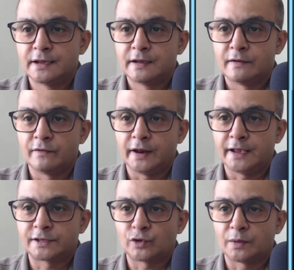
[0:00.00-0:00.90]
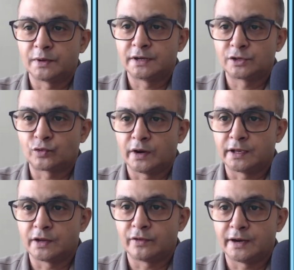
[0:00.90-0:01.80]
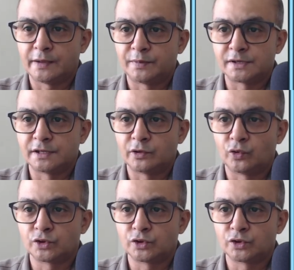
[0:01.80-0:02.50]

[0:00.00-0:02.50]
Where A square plus D square, I can write A plus D the whole